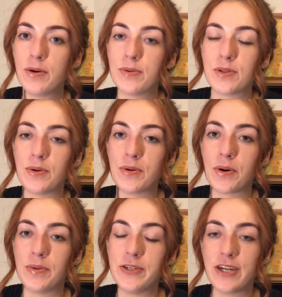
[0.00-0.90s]
so
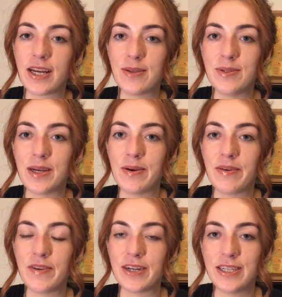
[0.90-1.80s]
go and check those out
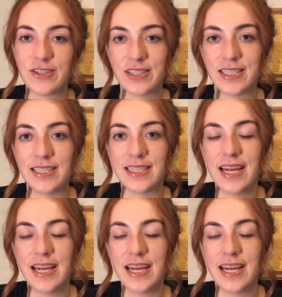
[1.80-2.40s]
if you're interested.